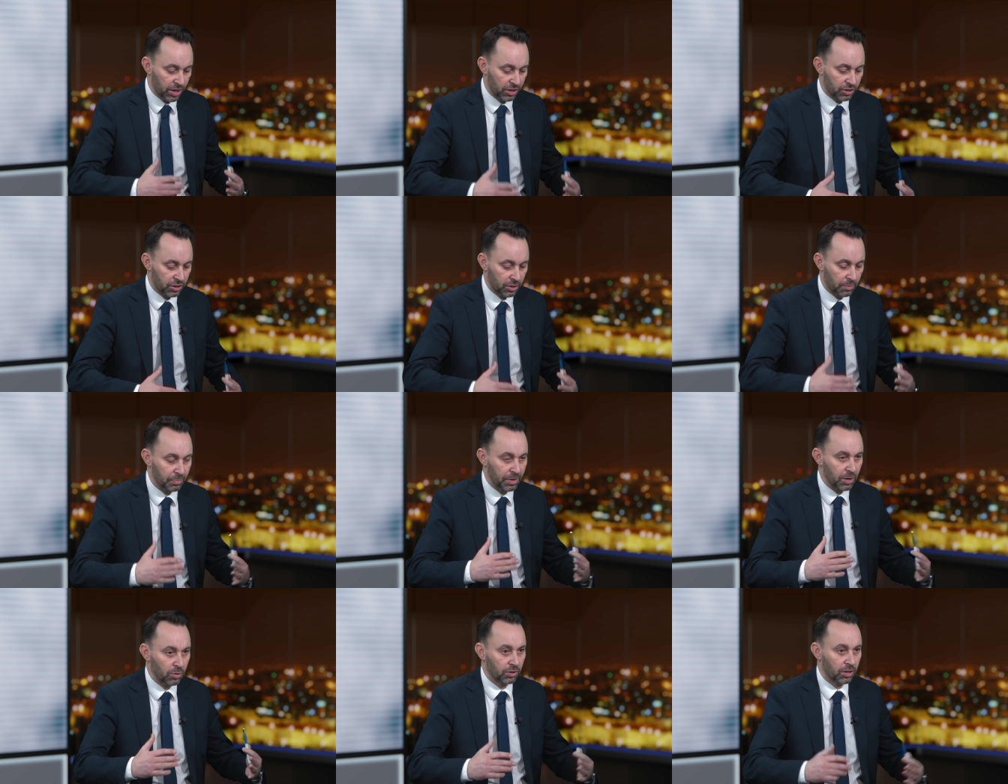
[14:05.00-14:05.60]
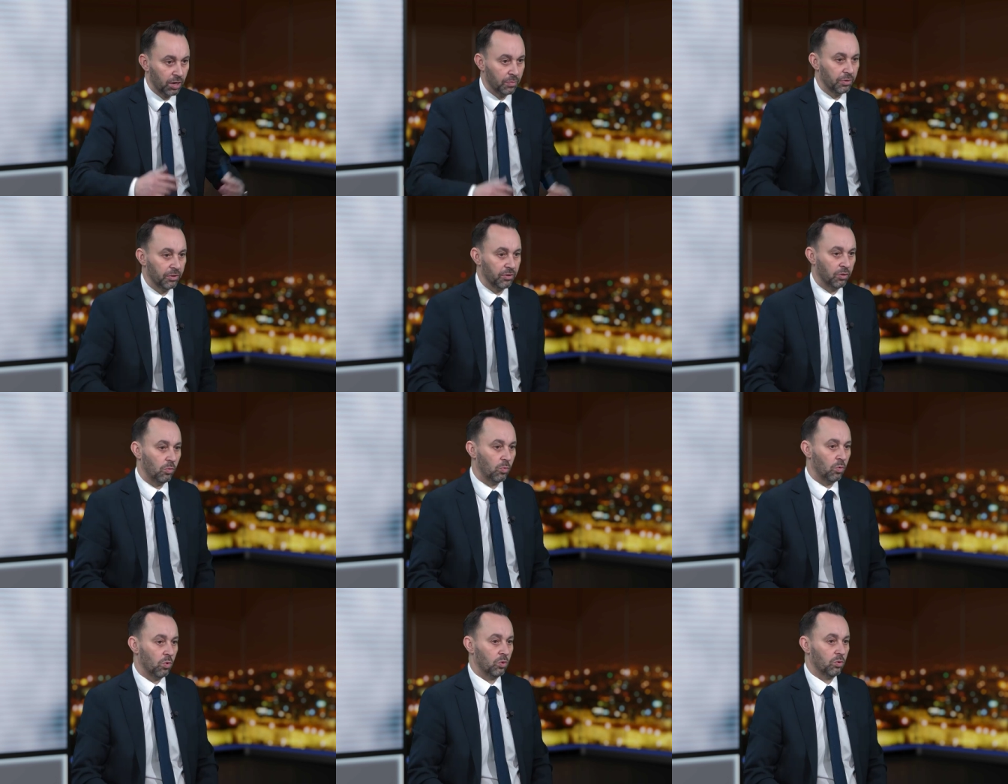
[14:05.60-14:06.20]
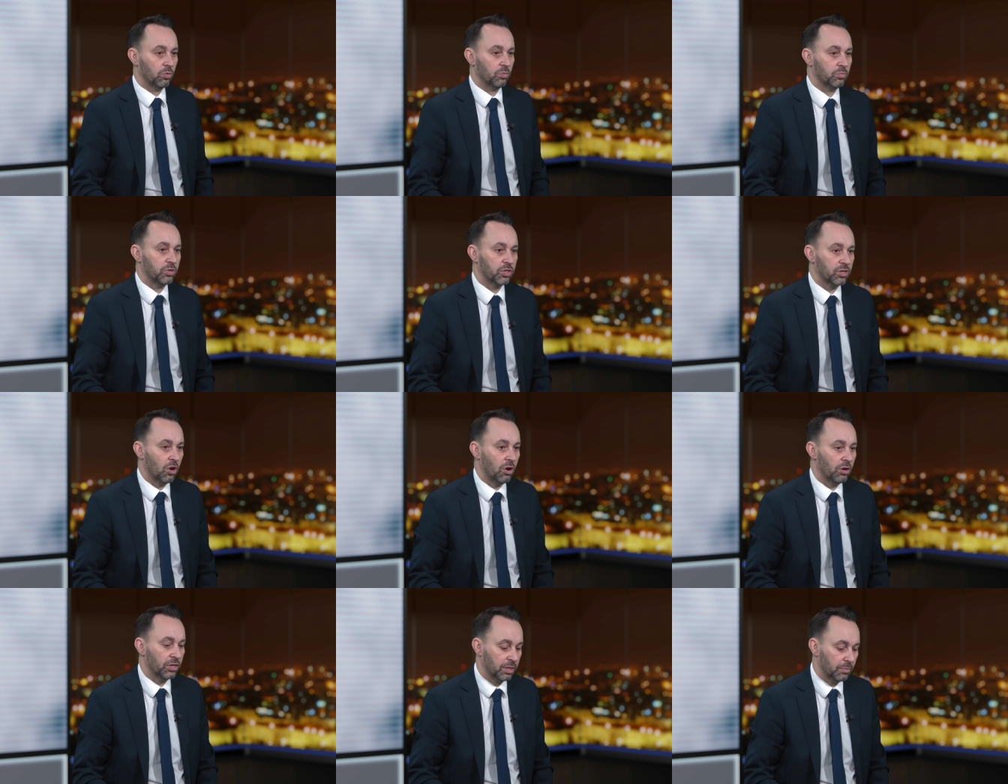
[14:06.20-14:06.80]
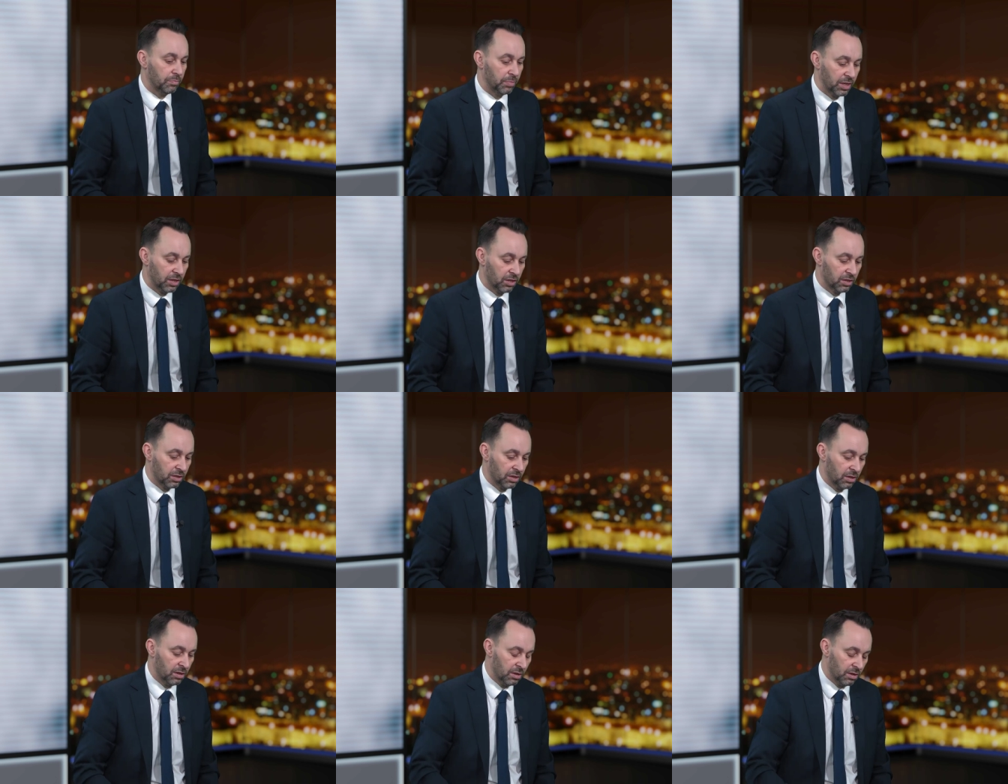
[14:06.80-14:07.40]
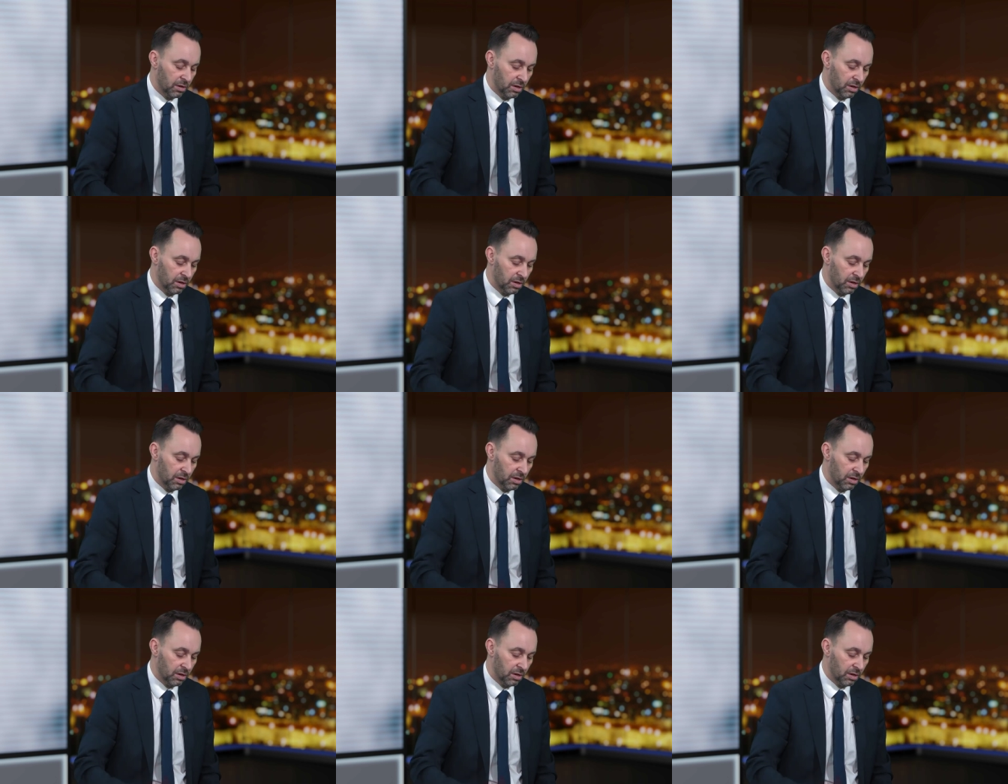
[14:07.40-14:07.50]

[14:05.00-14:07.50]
which the build-up of the war started. Because